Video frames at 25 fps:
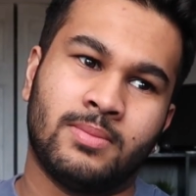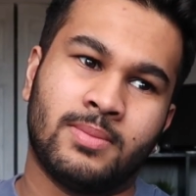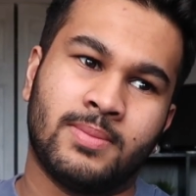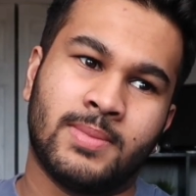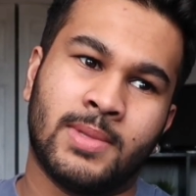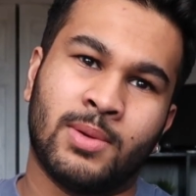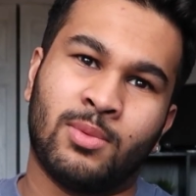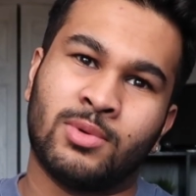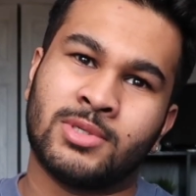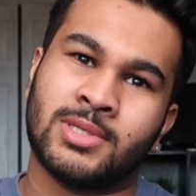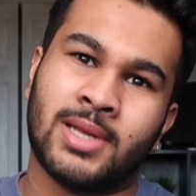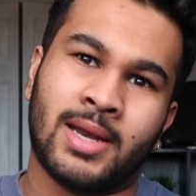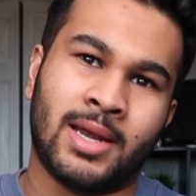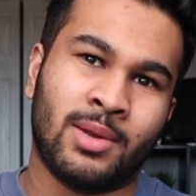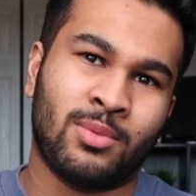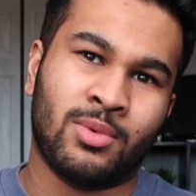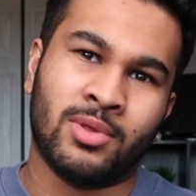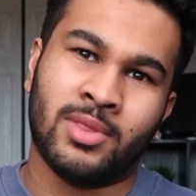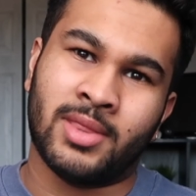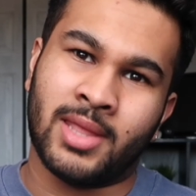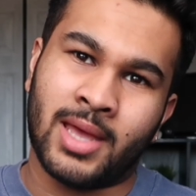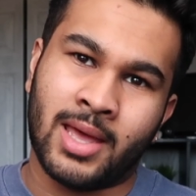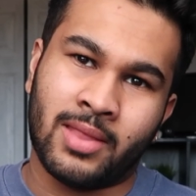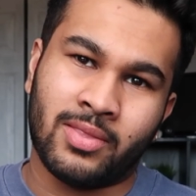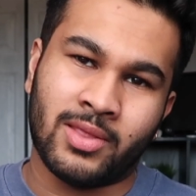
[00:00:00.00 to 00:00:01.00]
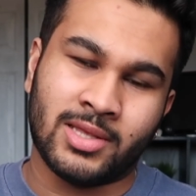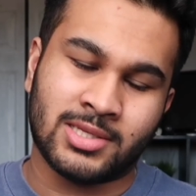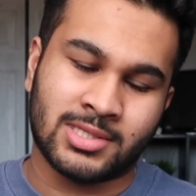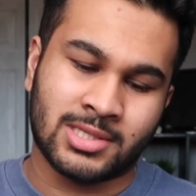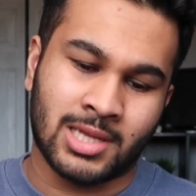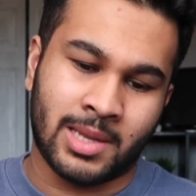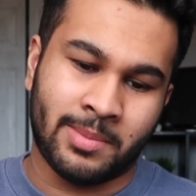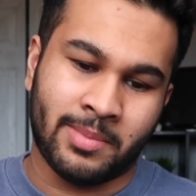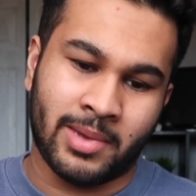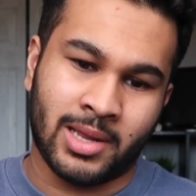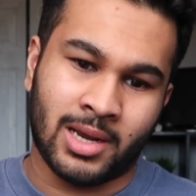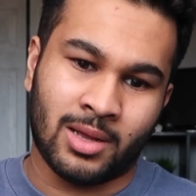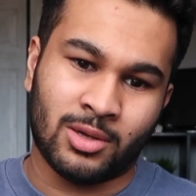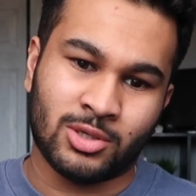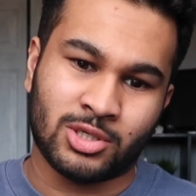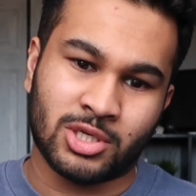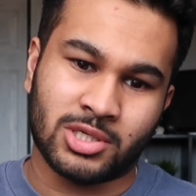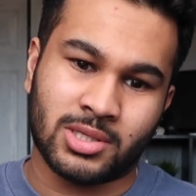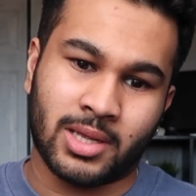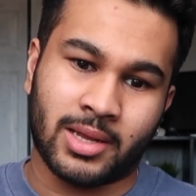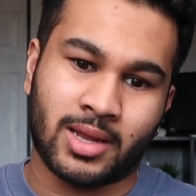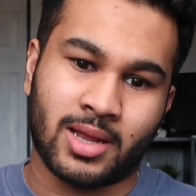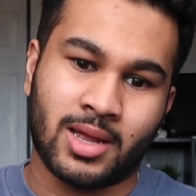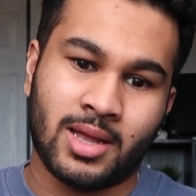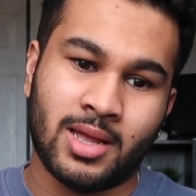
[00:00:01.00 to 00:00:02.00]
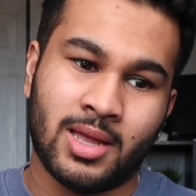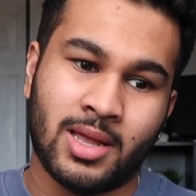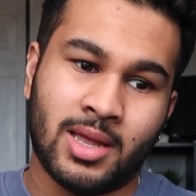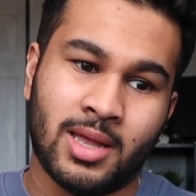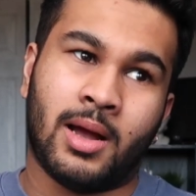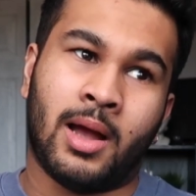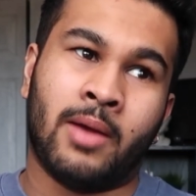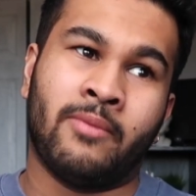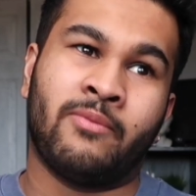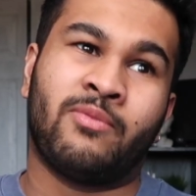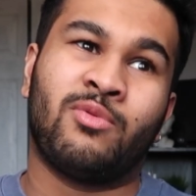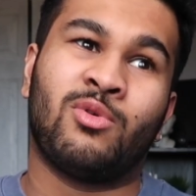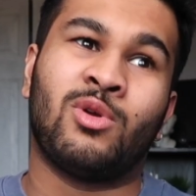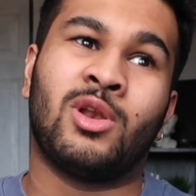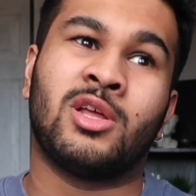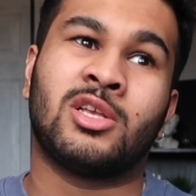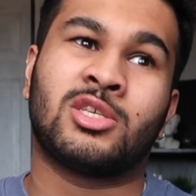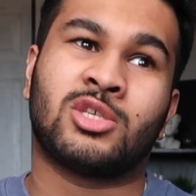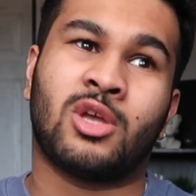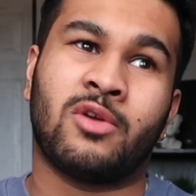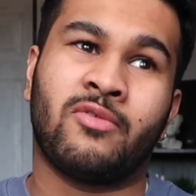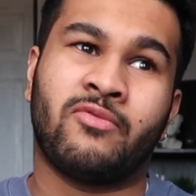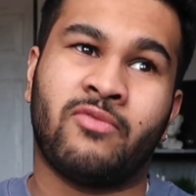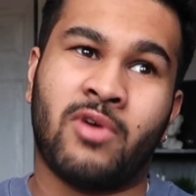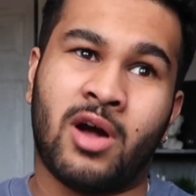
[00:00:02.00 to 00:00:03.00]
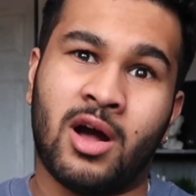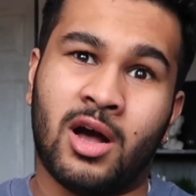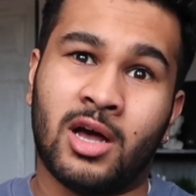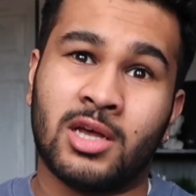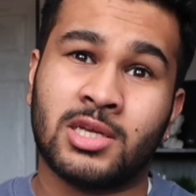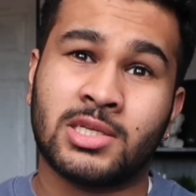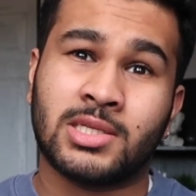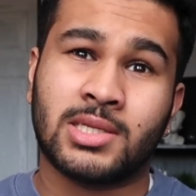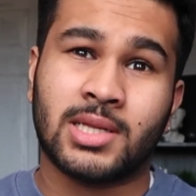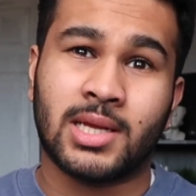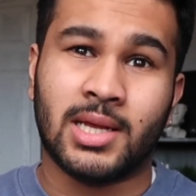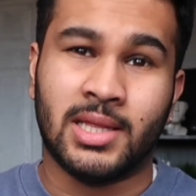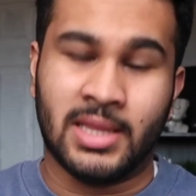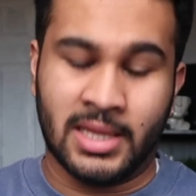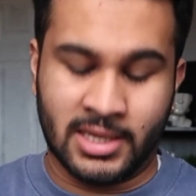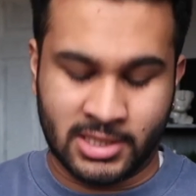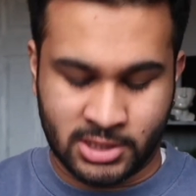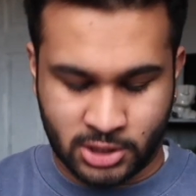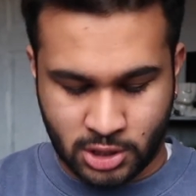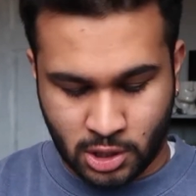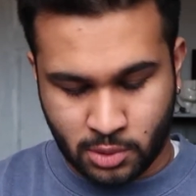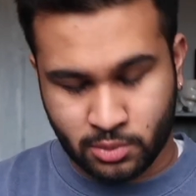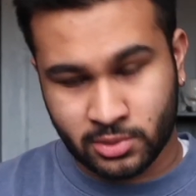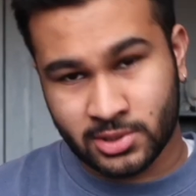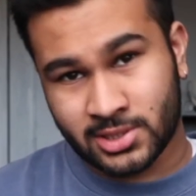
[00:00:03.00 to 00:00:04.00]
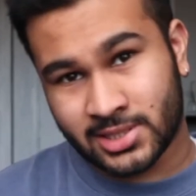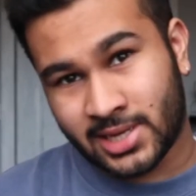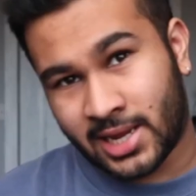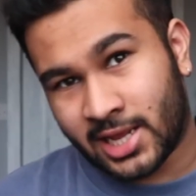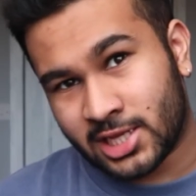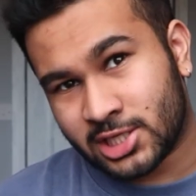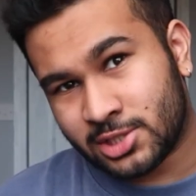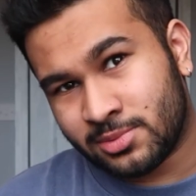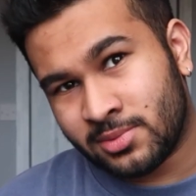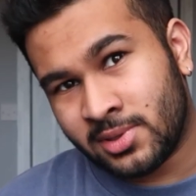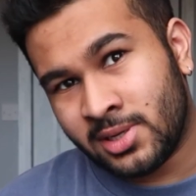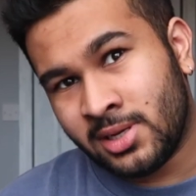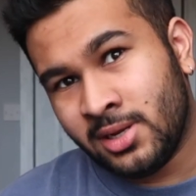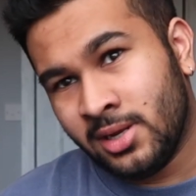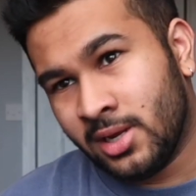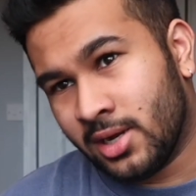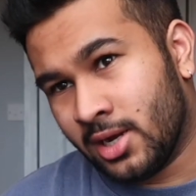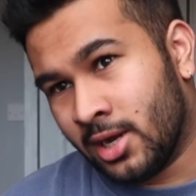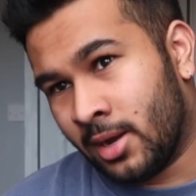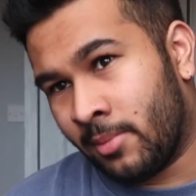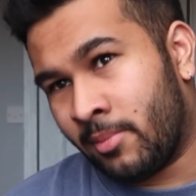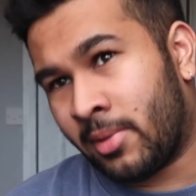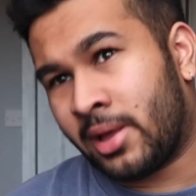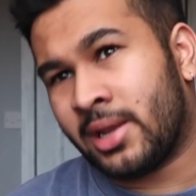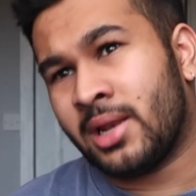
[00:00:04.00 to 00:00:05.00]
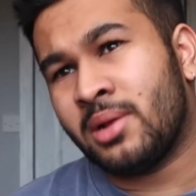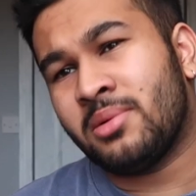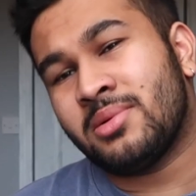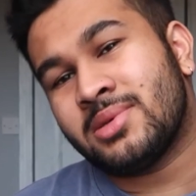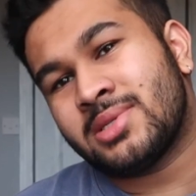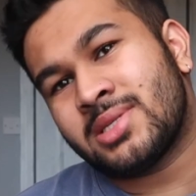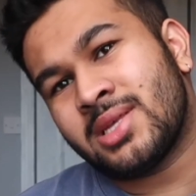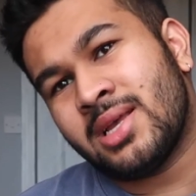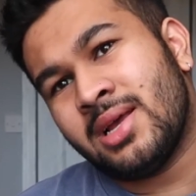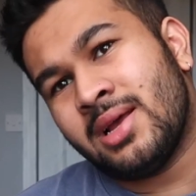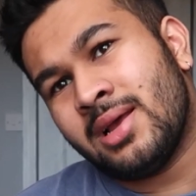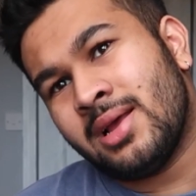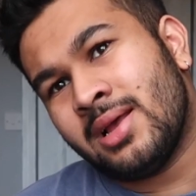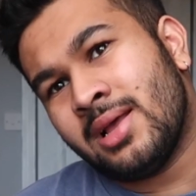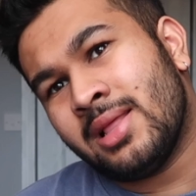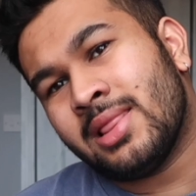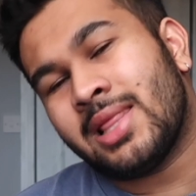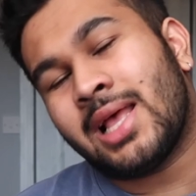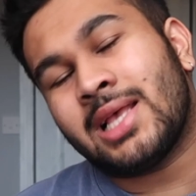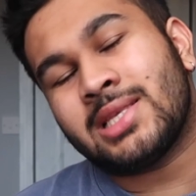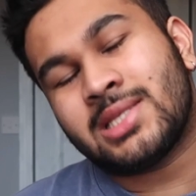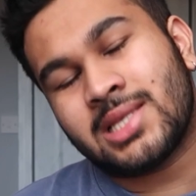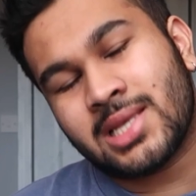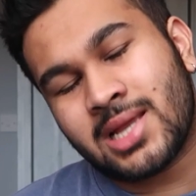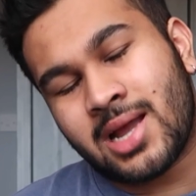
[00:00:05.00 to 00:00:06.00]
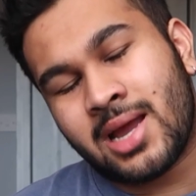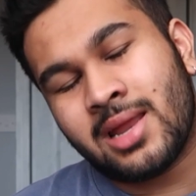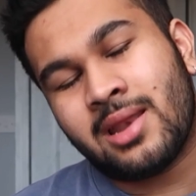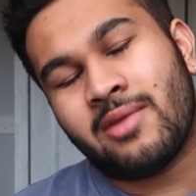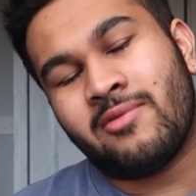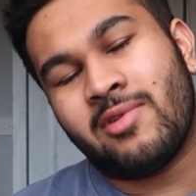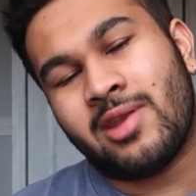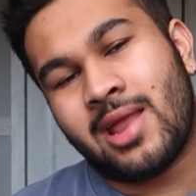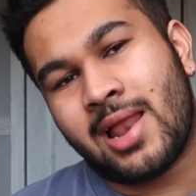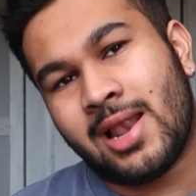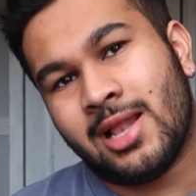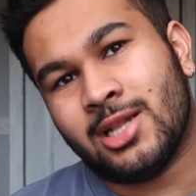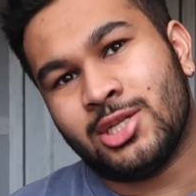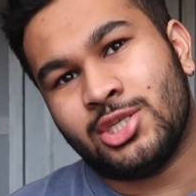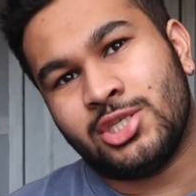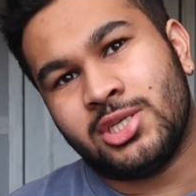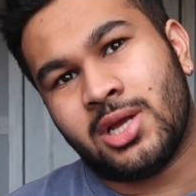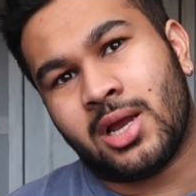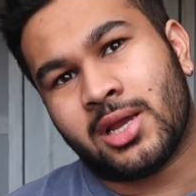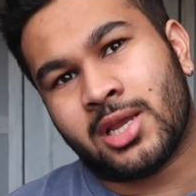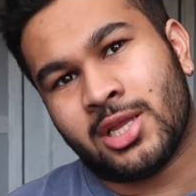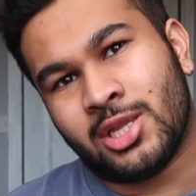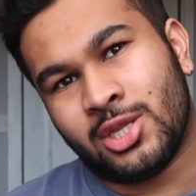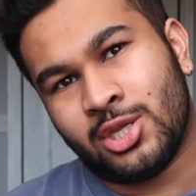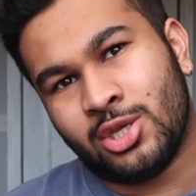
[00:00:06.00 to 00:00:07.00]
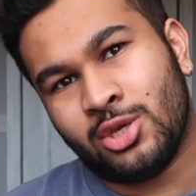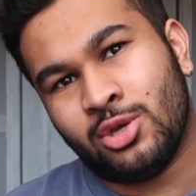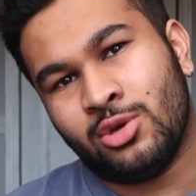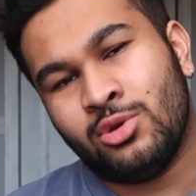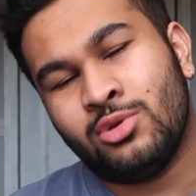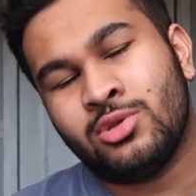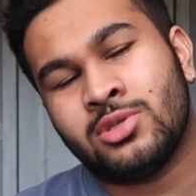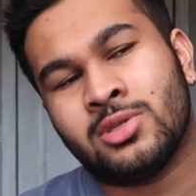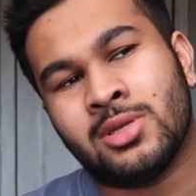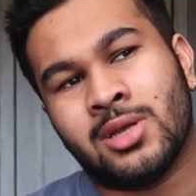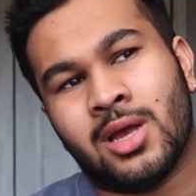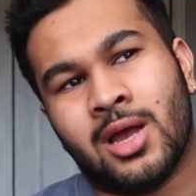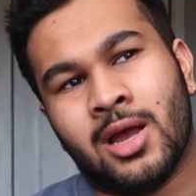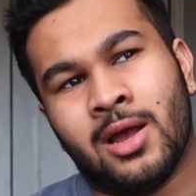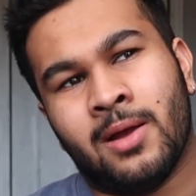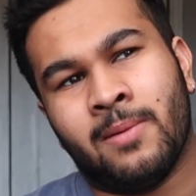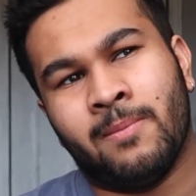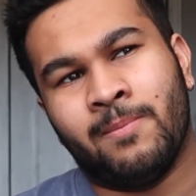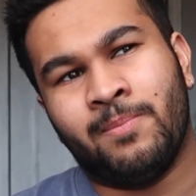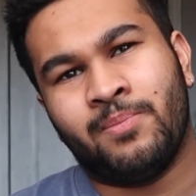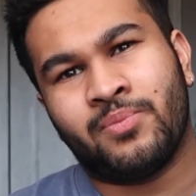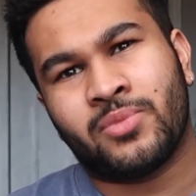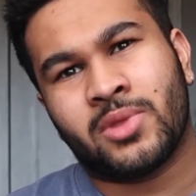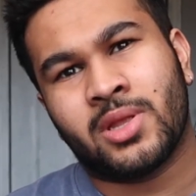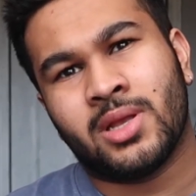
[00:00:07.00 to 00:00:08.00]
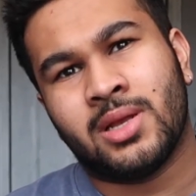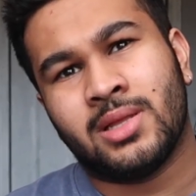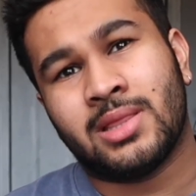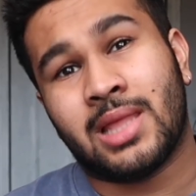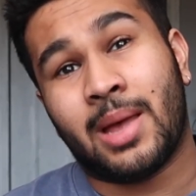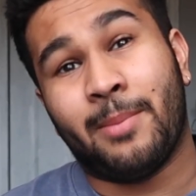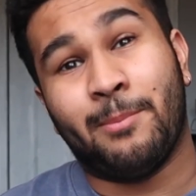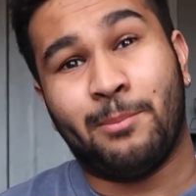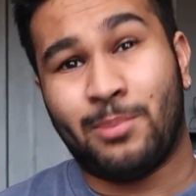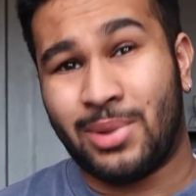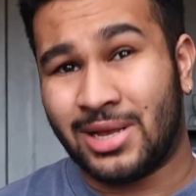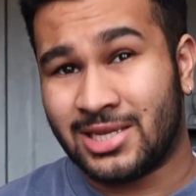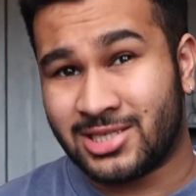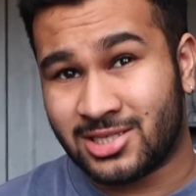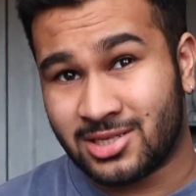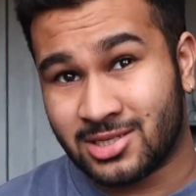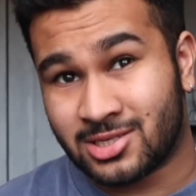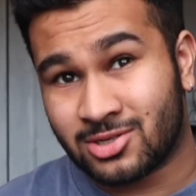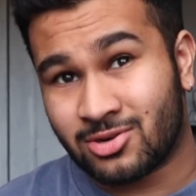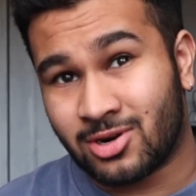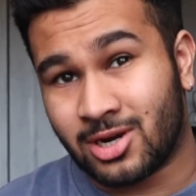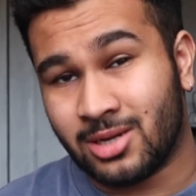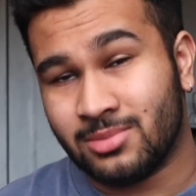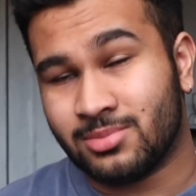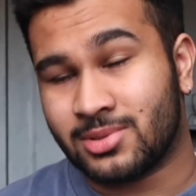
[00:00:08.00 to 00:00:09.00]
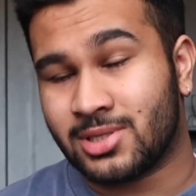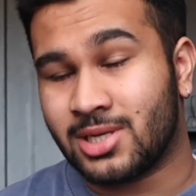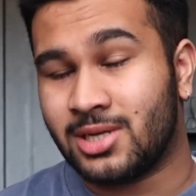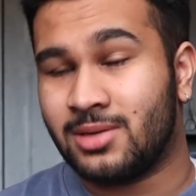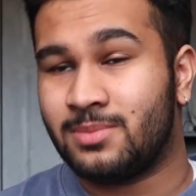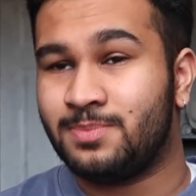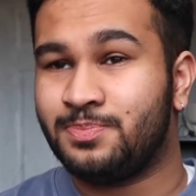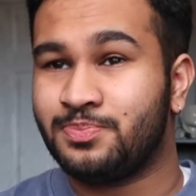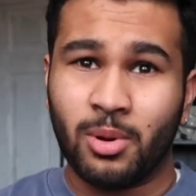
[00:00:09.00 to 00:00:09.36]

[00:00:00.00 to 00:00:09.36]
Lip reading: There wasn't anyone there this time and I was just like, I'm falling so fast and there's no one to catch me. And that's the kind of analogy I can use that best describes it.